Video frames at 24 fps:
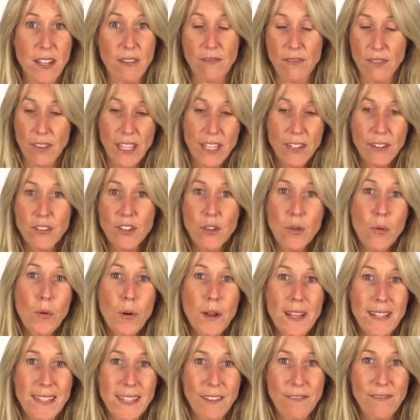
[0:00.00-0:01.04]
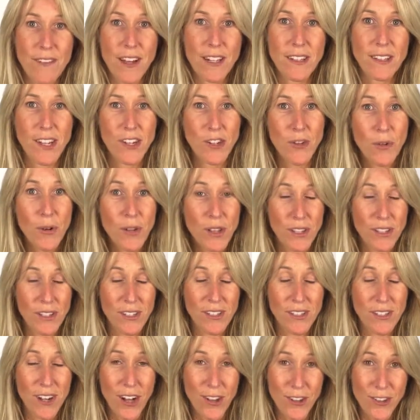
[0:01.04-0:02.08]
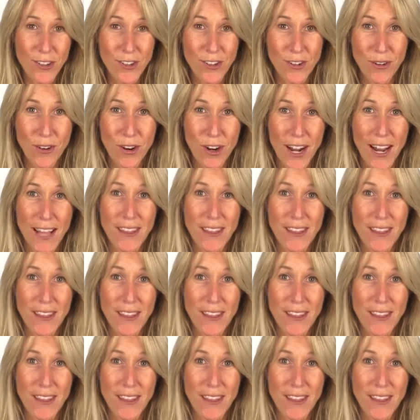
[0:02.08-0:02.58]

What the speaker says: of little toys they found at the dollar store,